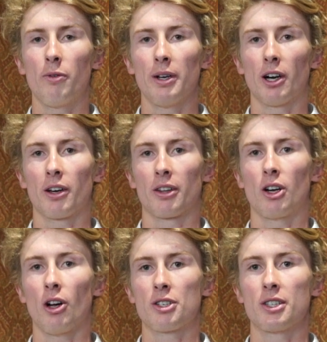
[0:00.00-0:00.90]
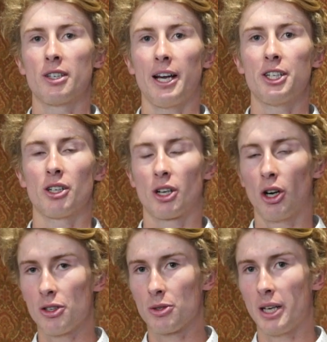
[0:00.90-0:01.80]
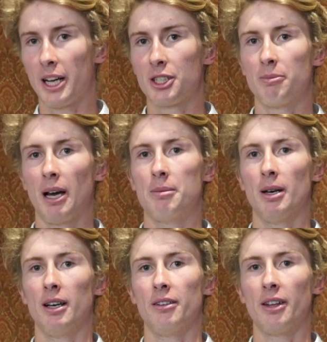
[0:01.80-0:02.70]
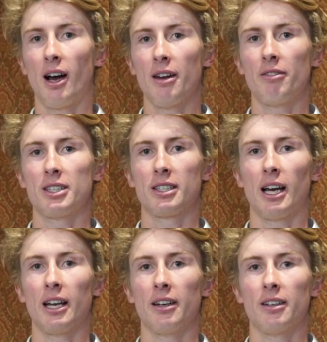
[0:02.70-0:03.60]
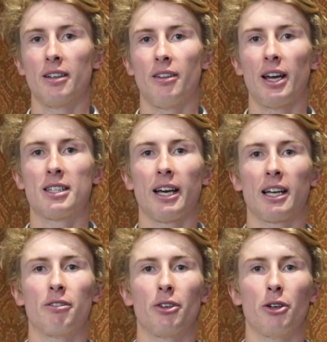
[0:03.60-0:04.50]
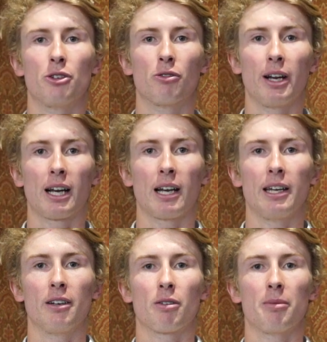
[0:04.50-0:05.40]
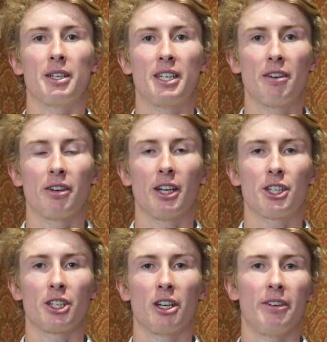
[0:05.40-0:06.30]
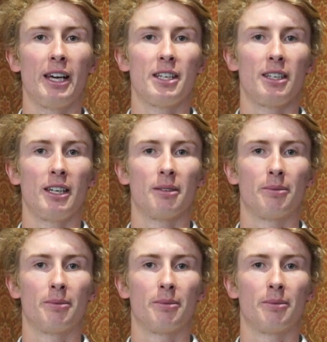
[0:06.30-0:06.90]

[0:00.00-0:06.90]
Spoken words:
if we look at the consultation paper that I investigated, they take a view directly from the definition of an asset.